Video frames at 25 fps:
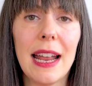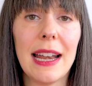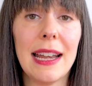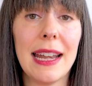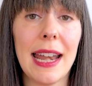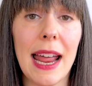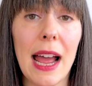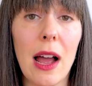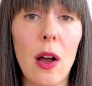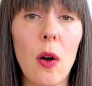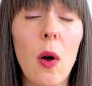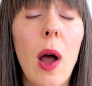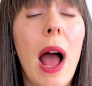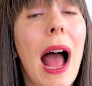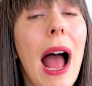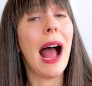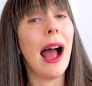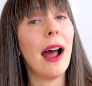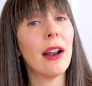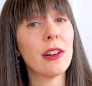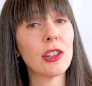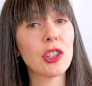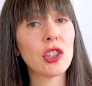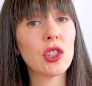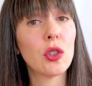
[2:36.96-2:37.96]
Now, how
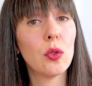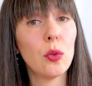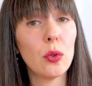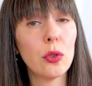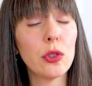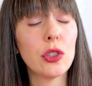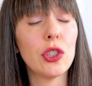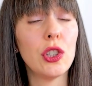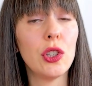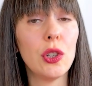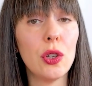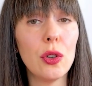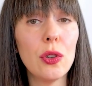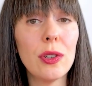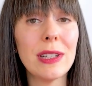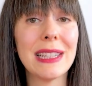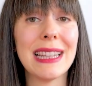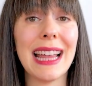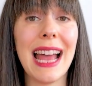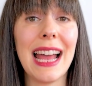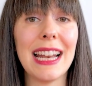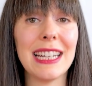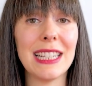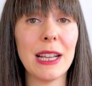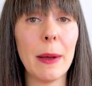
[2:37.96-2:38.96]
do schools use
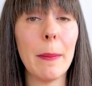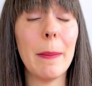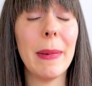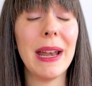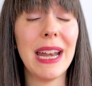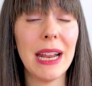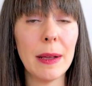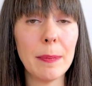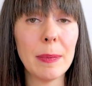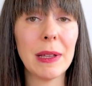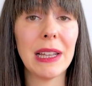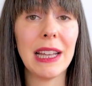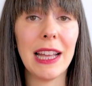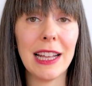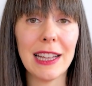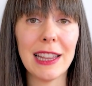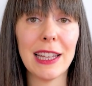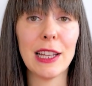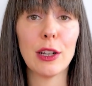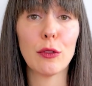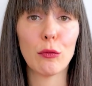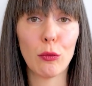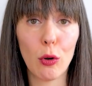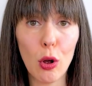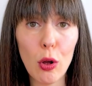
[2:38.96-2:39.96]
that to manipulate the
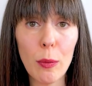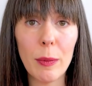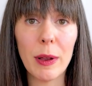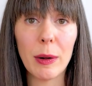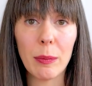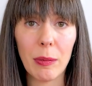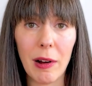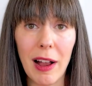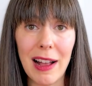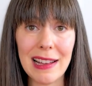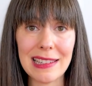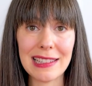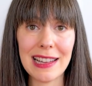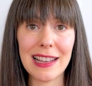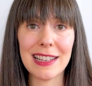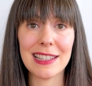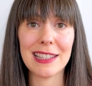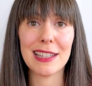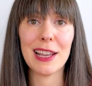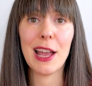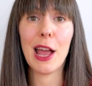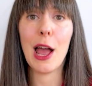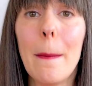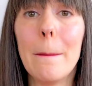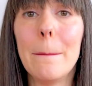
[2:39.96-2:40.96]
enrollment process?
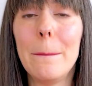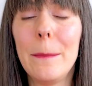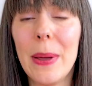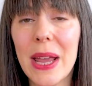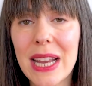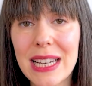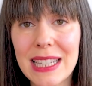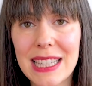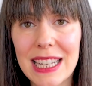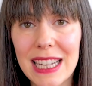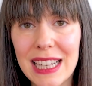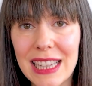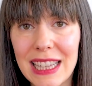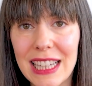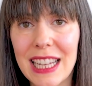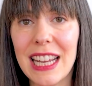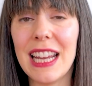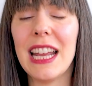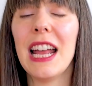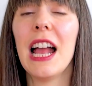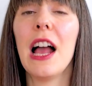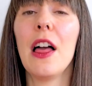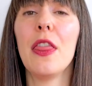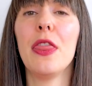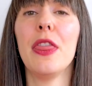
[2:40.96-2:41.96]

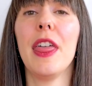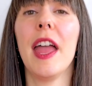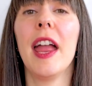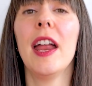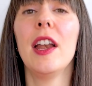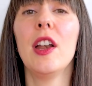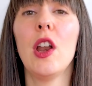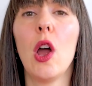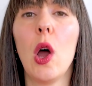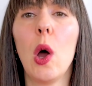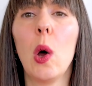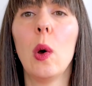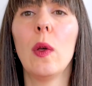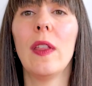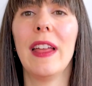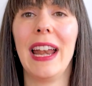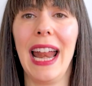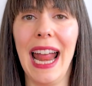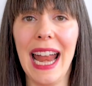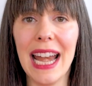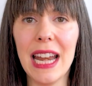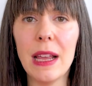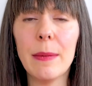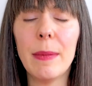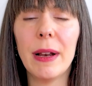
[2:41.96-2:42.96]
Basically, they know that
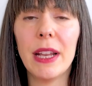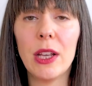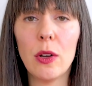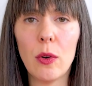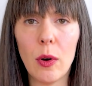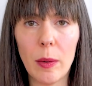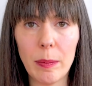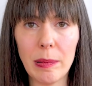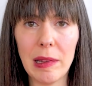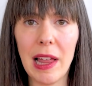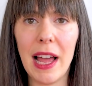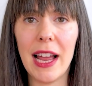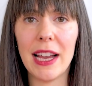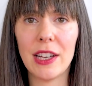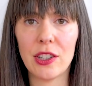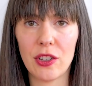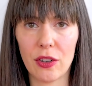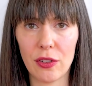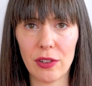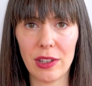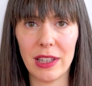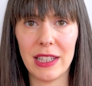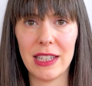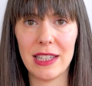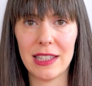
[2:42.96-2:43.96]
anybody who applies
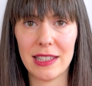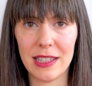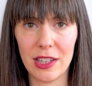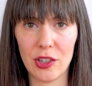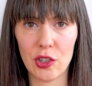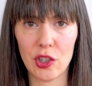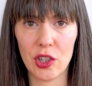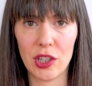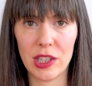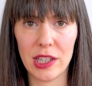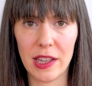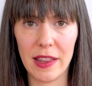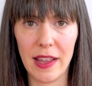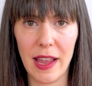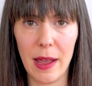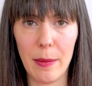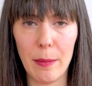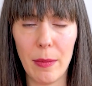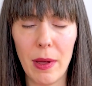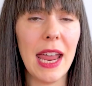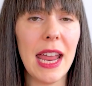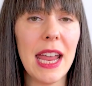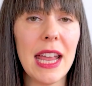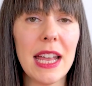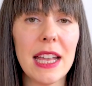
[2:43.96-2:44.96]
early decision to them
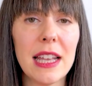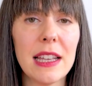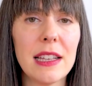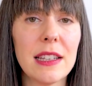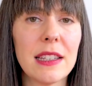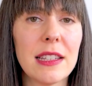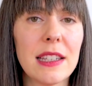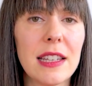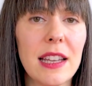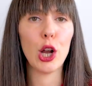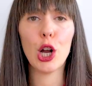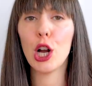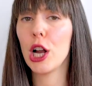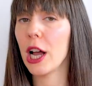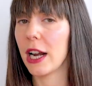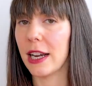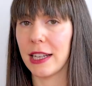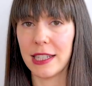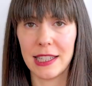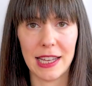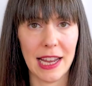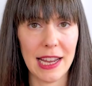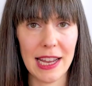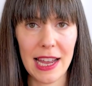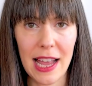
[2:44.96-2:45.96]
is gonna
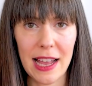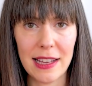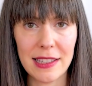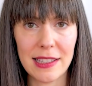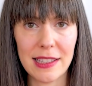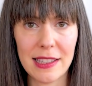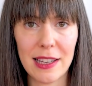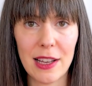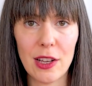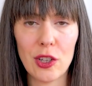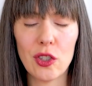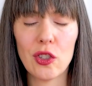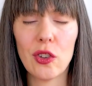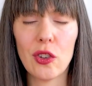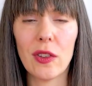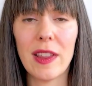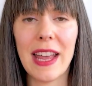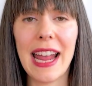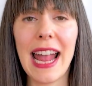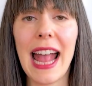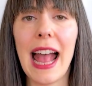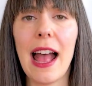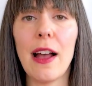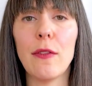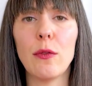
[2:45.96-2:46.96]
say yes. So they
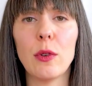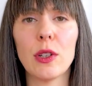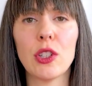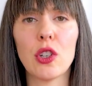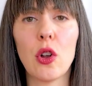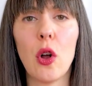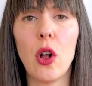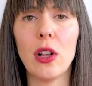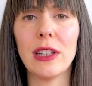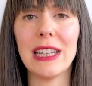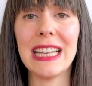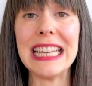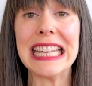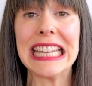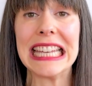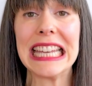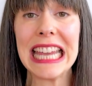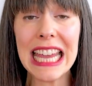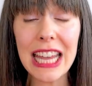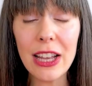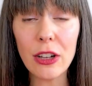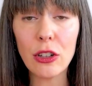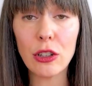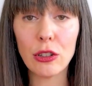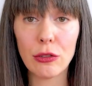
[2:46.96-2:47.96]
have what's called a
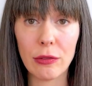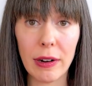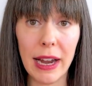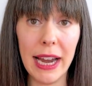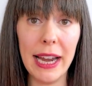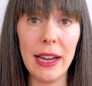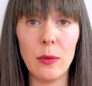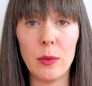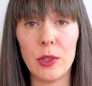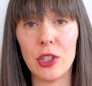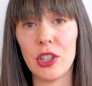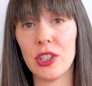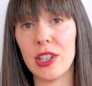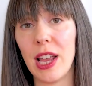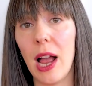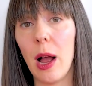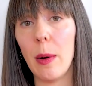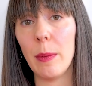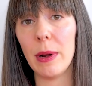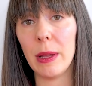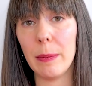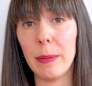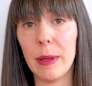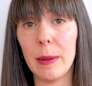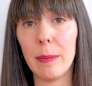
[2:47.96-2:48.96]
yield rate, which is how
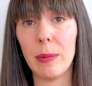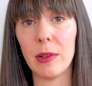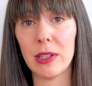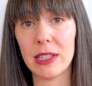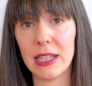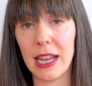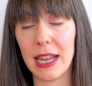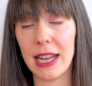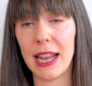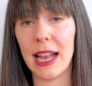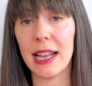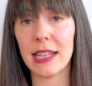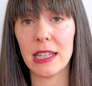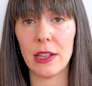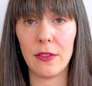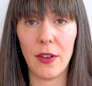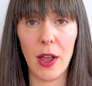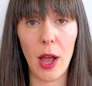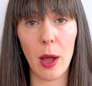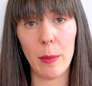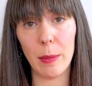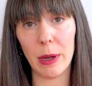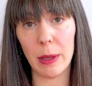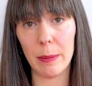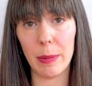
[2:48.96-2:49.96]
many people say yes of how
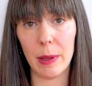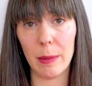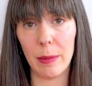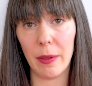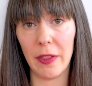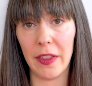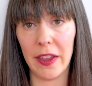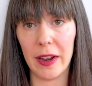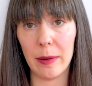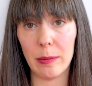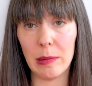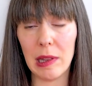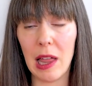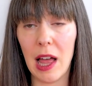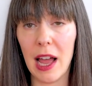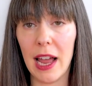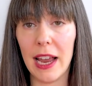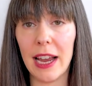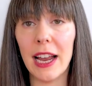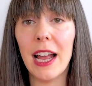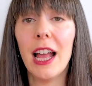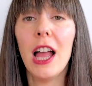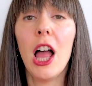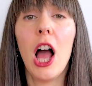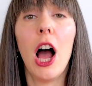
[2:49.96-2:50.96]
many people they apply,
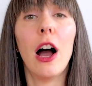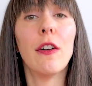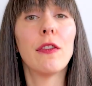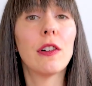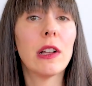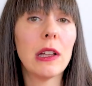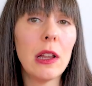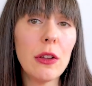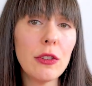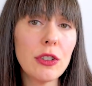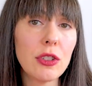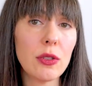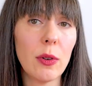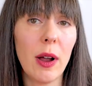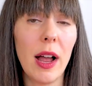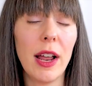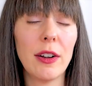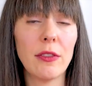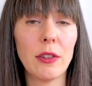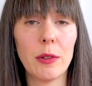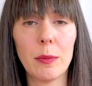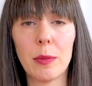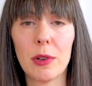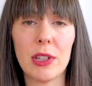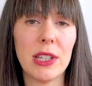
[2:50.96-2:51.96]
of close to
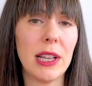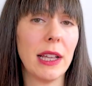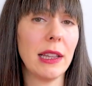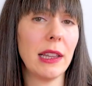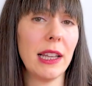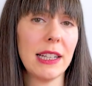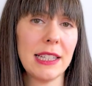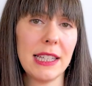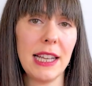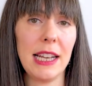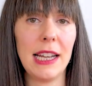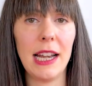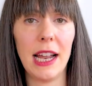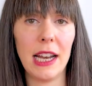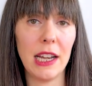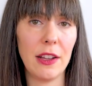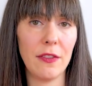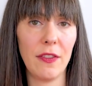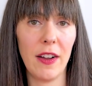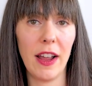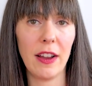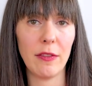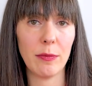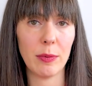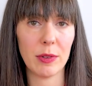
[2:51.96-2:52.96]
100%, let's say
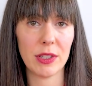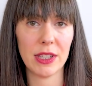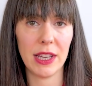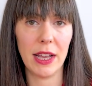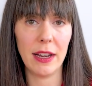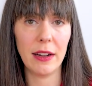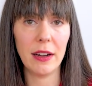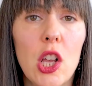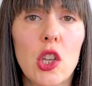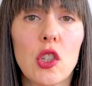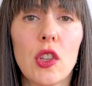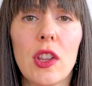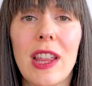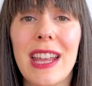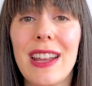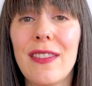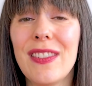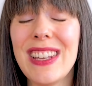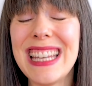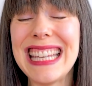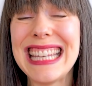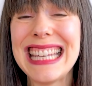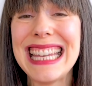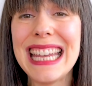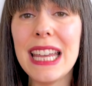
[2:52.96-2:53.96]
95%. So they have
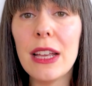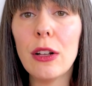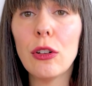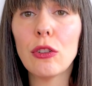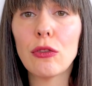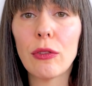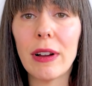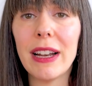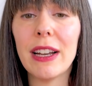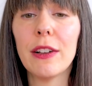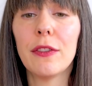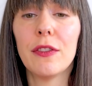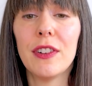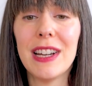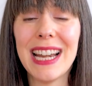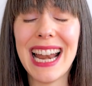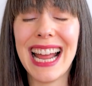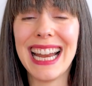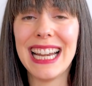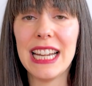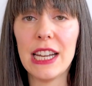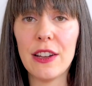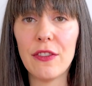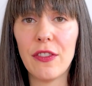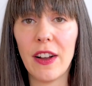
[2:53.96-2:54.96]
a yield rate of
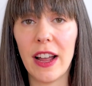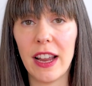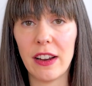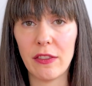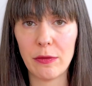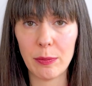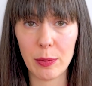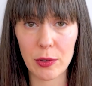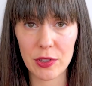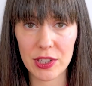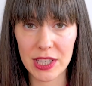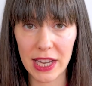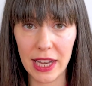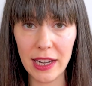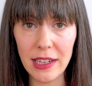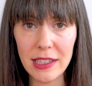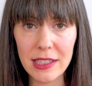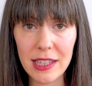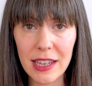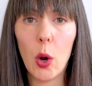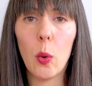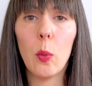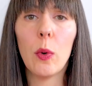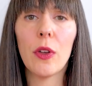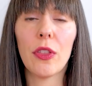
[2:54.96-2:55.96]
95%
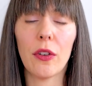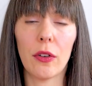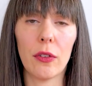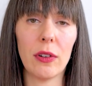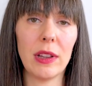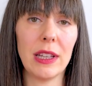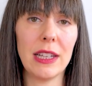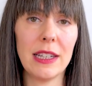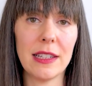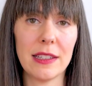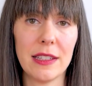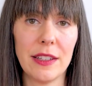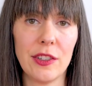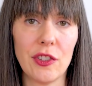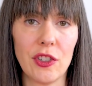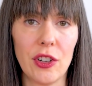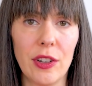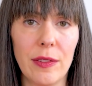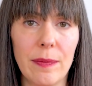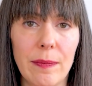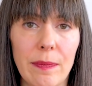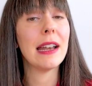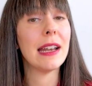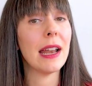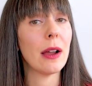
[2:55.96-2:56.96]
with early decision.
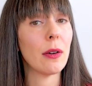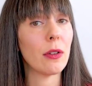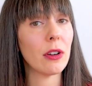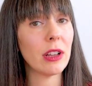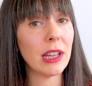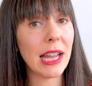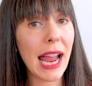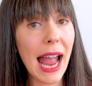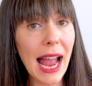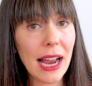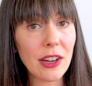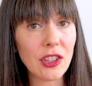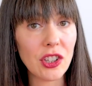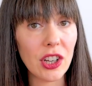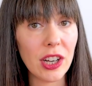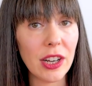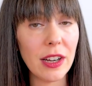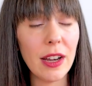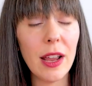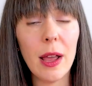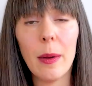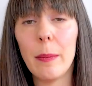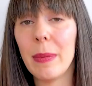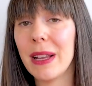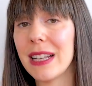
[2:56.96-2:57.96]
Now, early
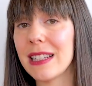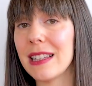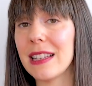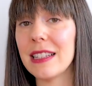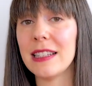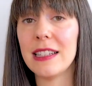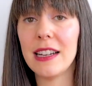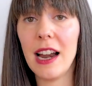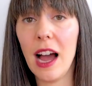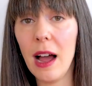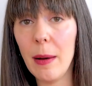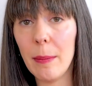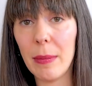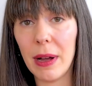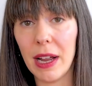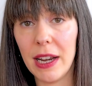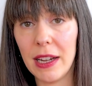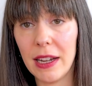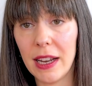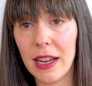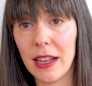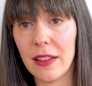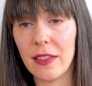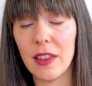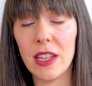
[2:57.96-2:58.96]
action, because it's not
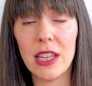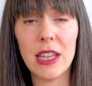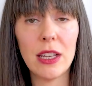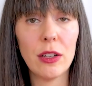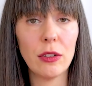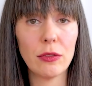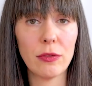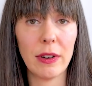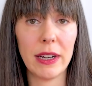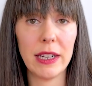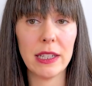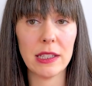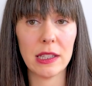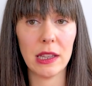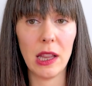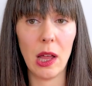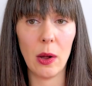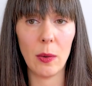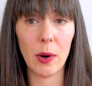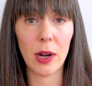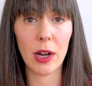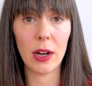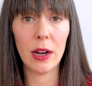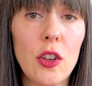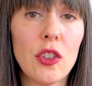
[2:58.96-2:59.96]
binding, the yield rate is
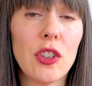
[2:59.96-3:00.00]
lower.